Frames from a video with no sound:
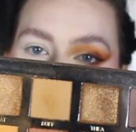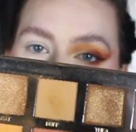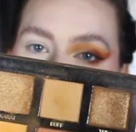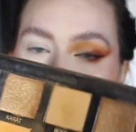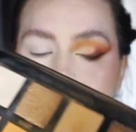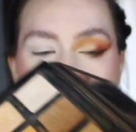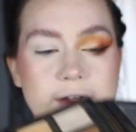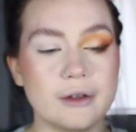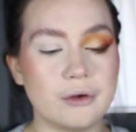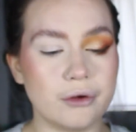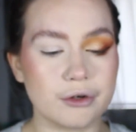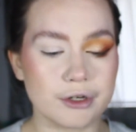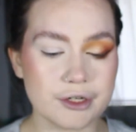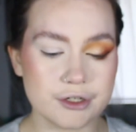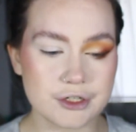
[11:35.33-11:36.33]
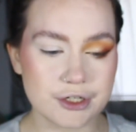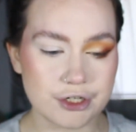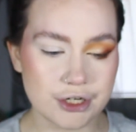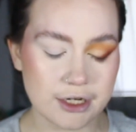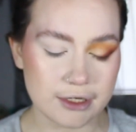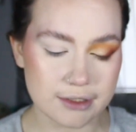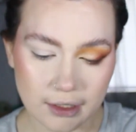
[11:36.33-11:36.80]
this kind of orangey
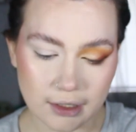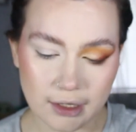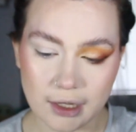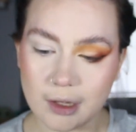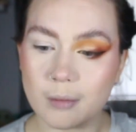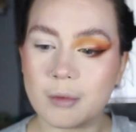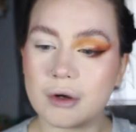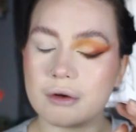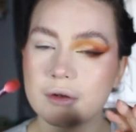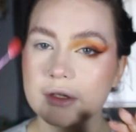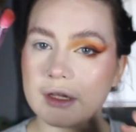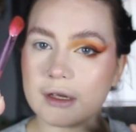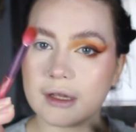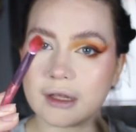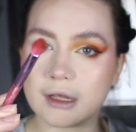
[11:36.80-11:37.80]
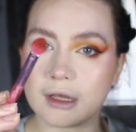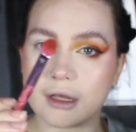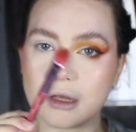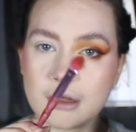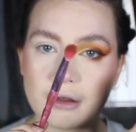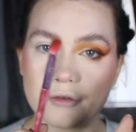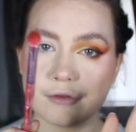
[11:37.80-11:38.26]
shade, on
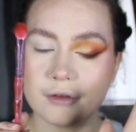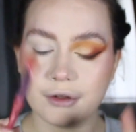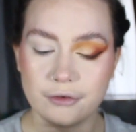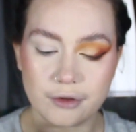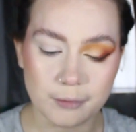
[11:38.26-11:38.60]
a fluffy